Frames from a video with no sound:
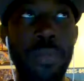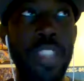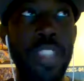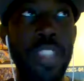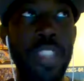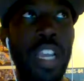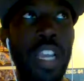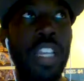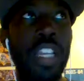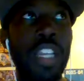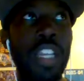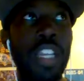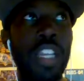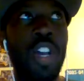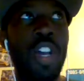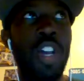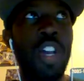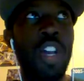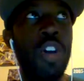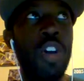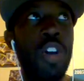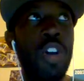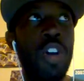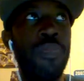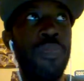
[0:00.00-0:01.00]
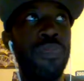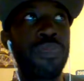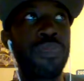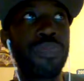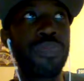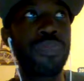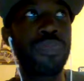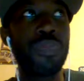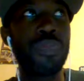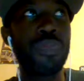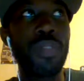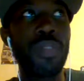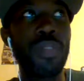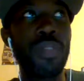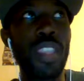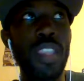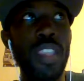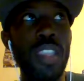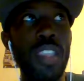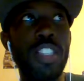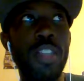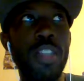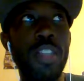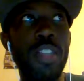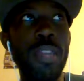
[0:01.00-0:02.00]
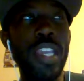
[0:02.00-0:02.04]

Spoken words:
So to me,